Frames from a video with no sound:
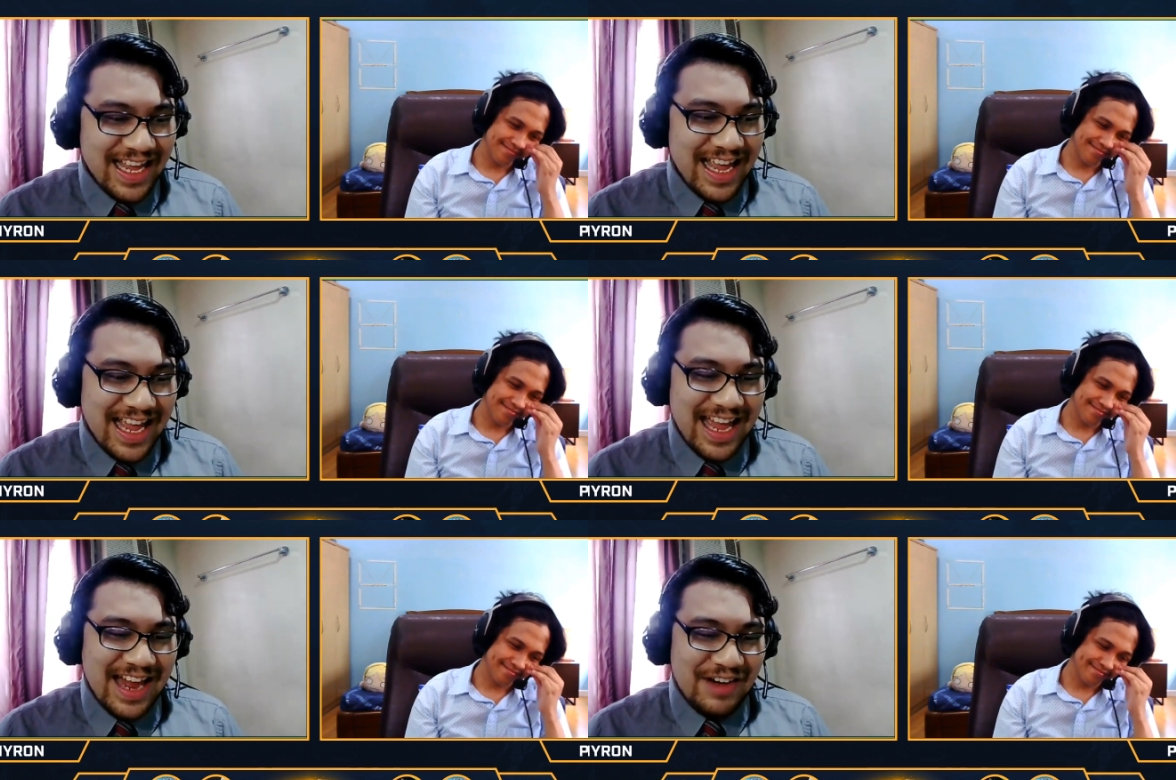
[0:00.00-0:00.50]

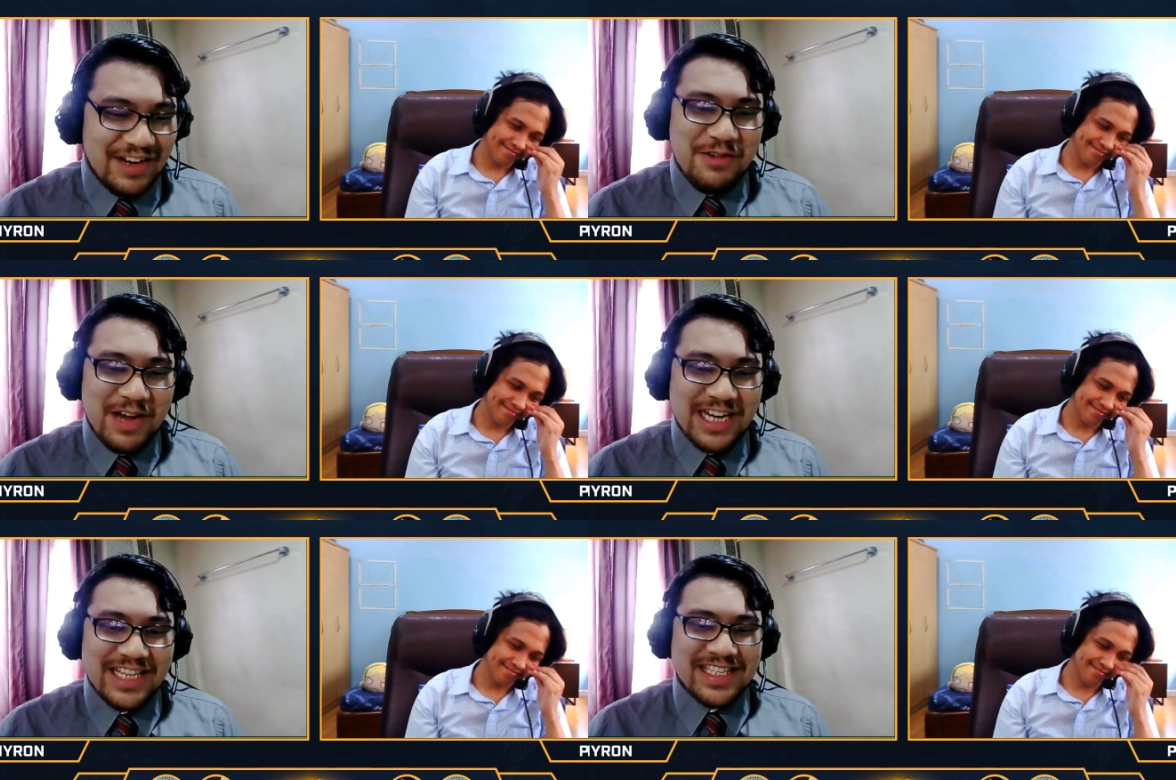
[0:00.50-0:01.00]
Speaker 1: And I
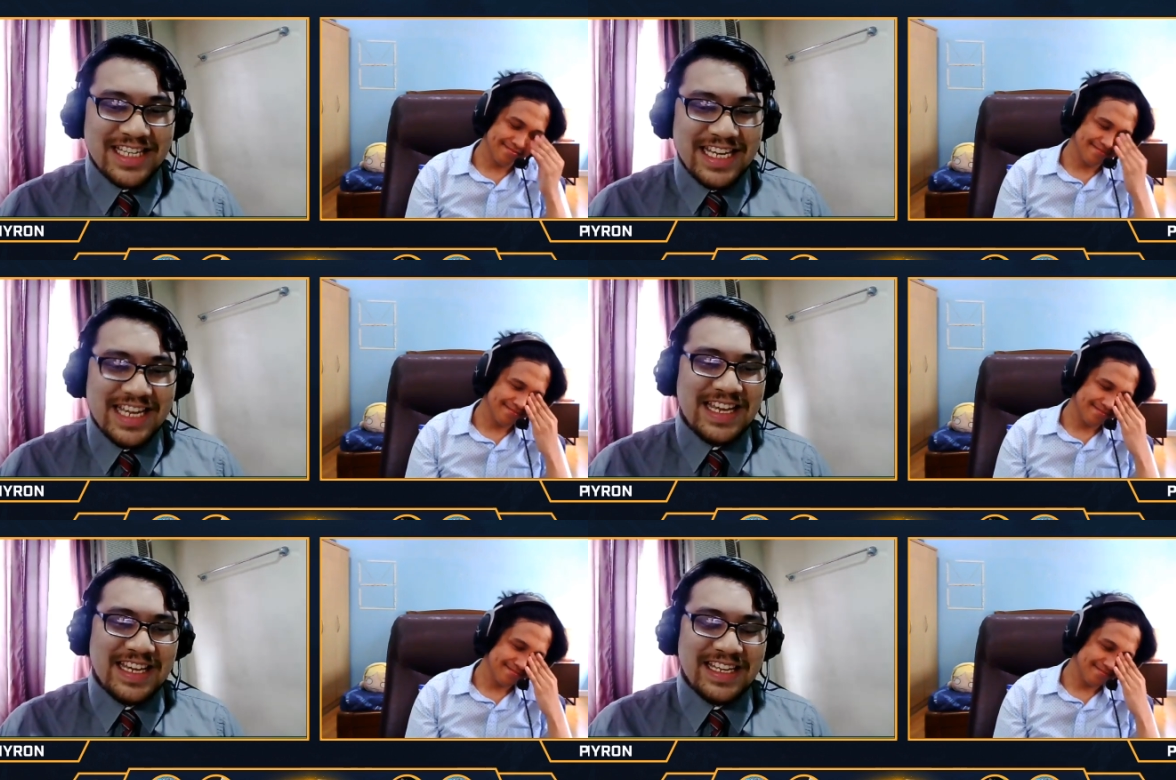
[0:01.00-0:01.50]
really wanted to
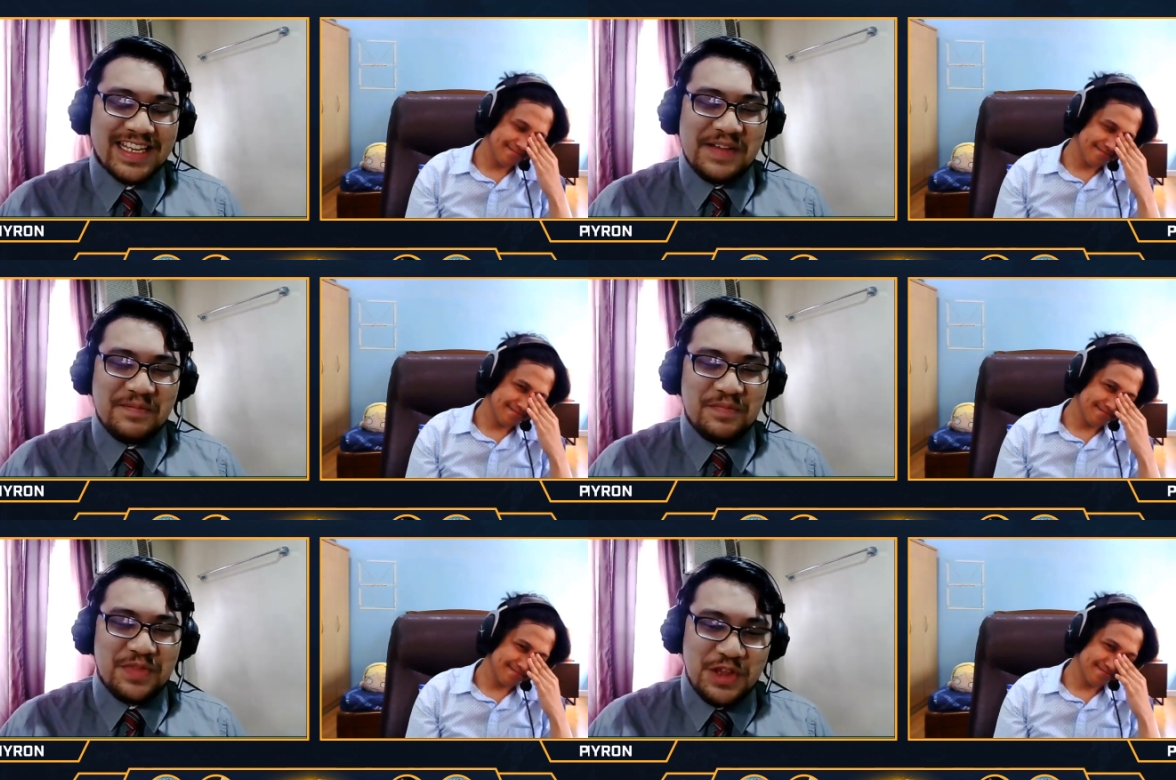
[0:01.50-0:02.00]

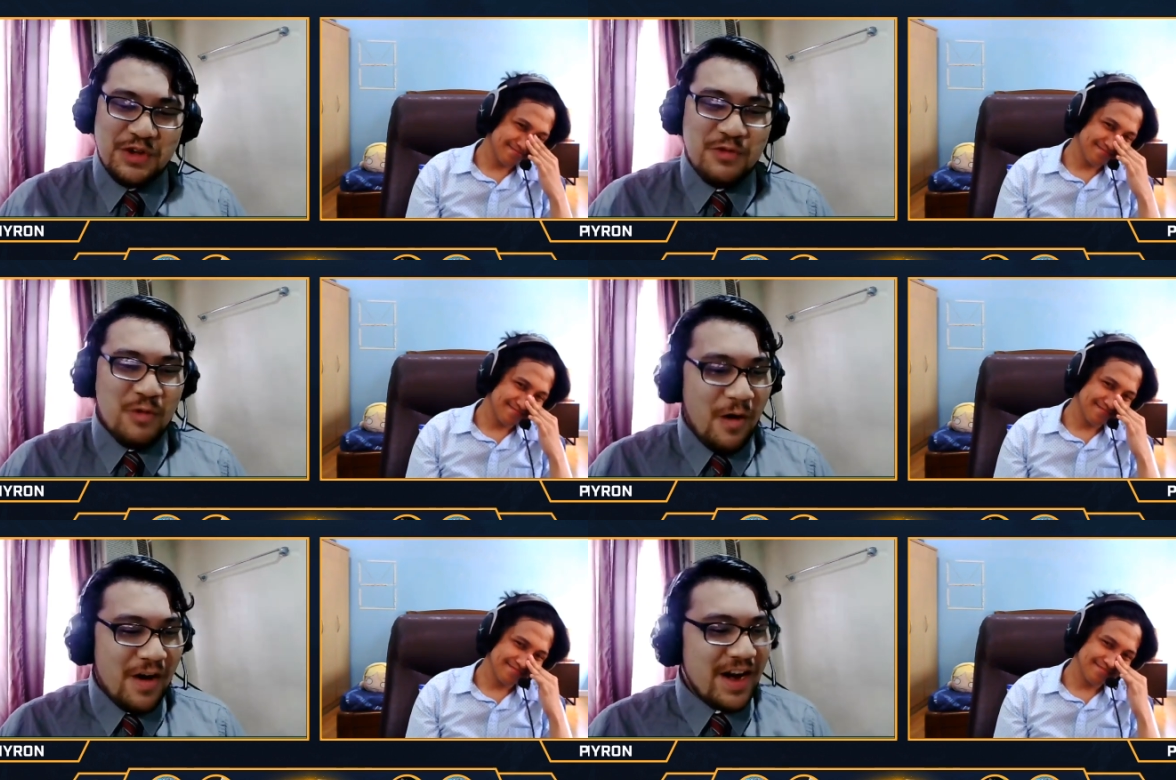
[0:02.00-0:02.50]
see New
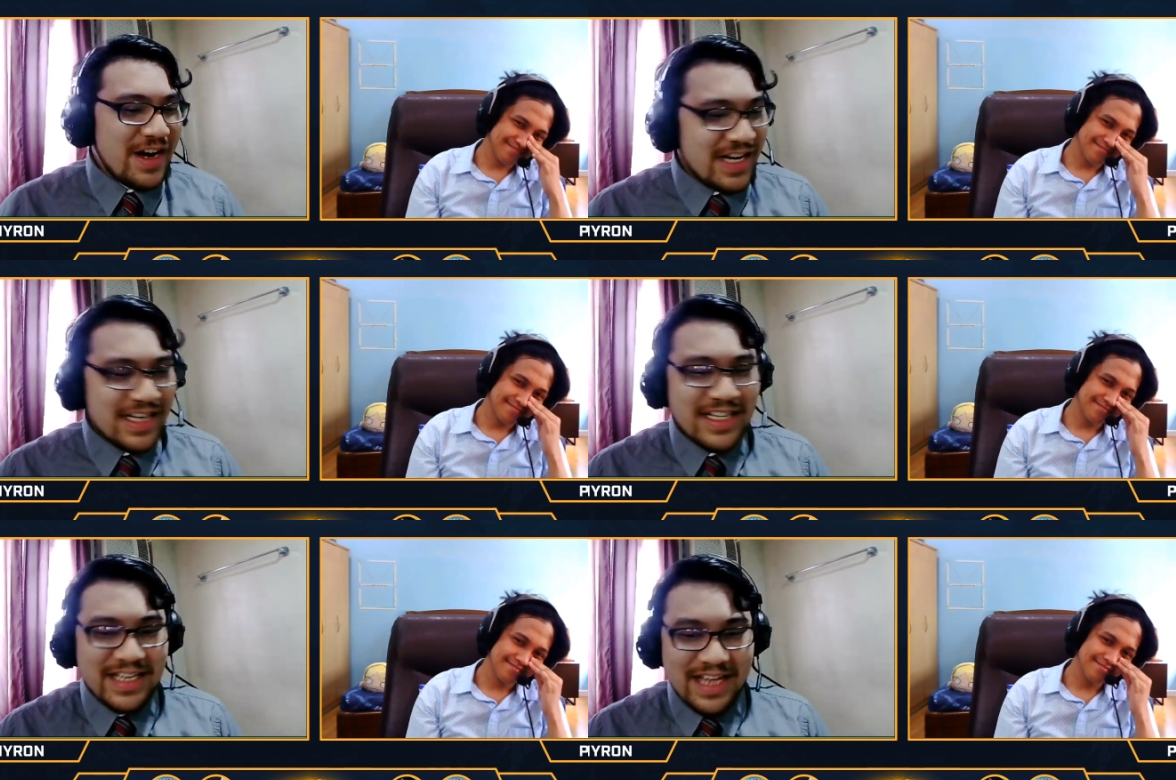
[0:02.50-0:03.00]

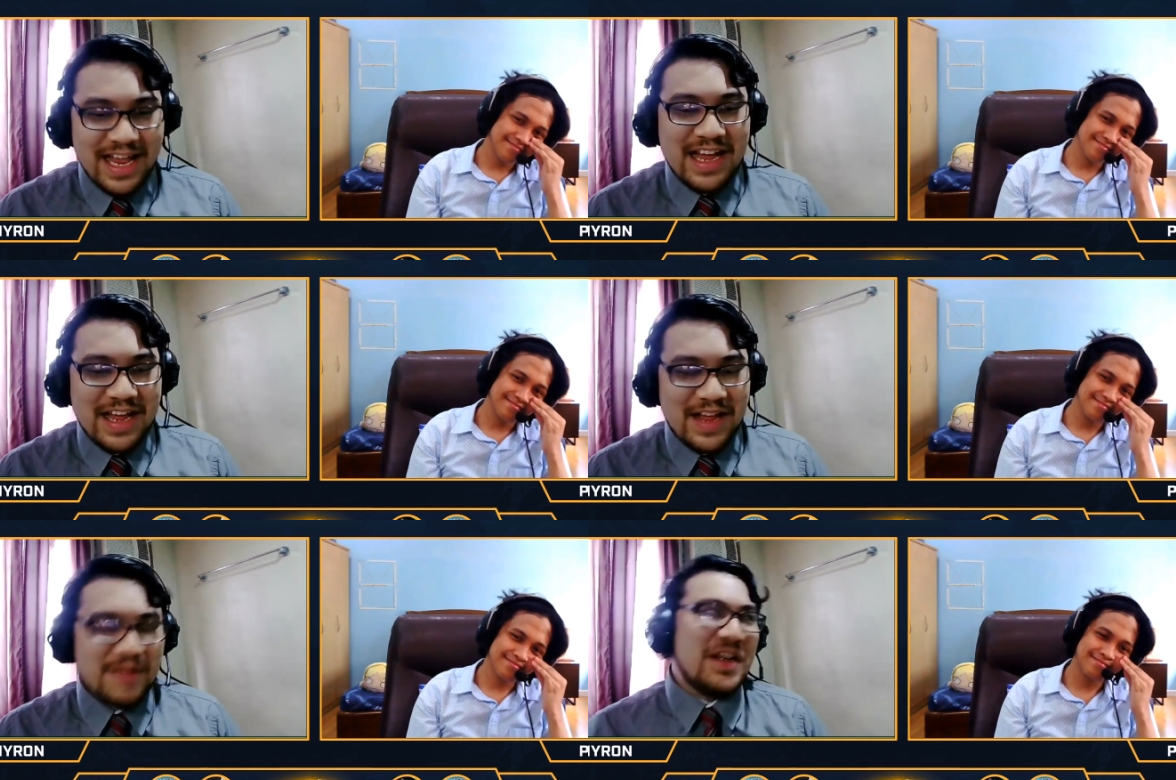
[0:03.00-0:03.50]
Warrior. Uh,
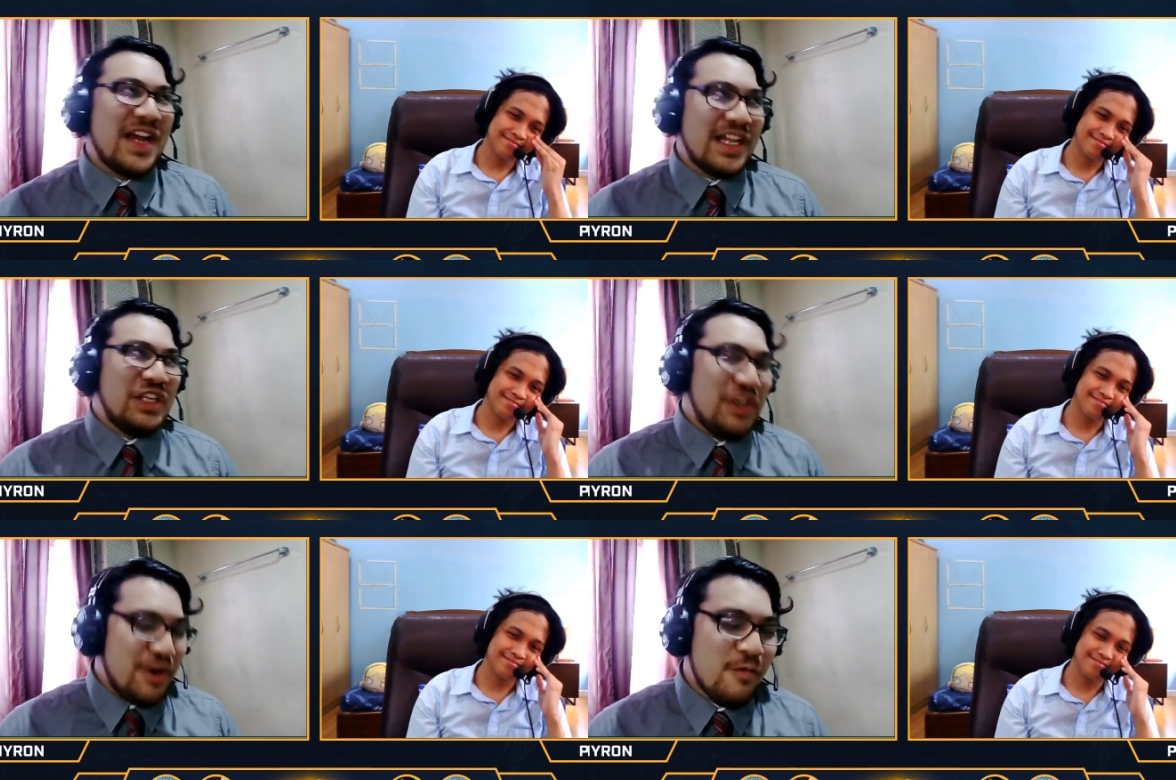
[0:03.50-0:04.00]
I mean,
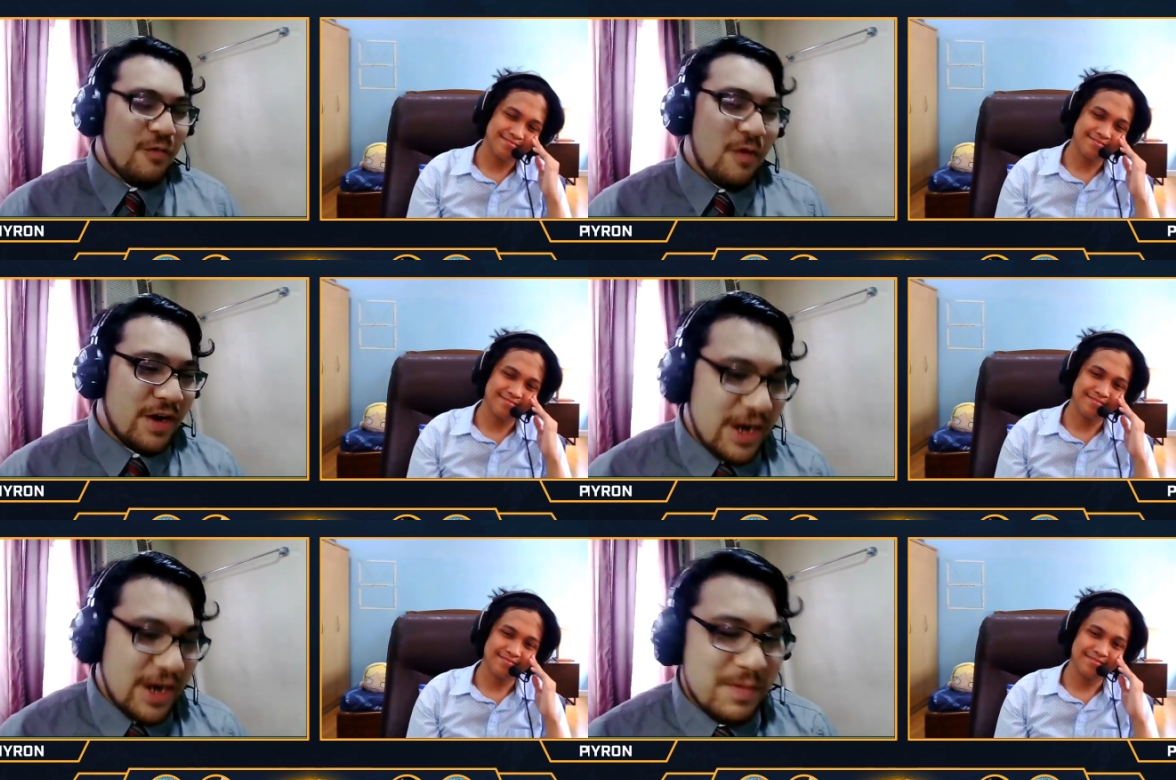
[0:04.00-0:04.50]
not New
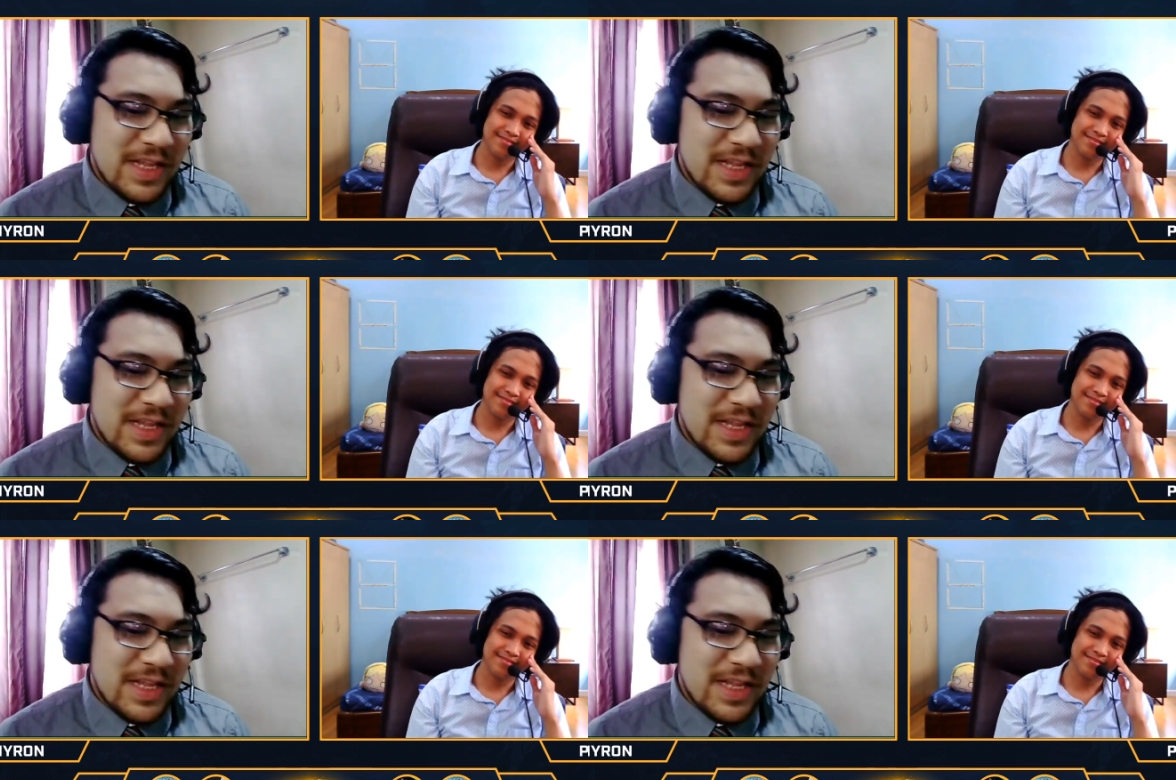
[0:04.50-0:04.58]
Warrior,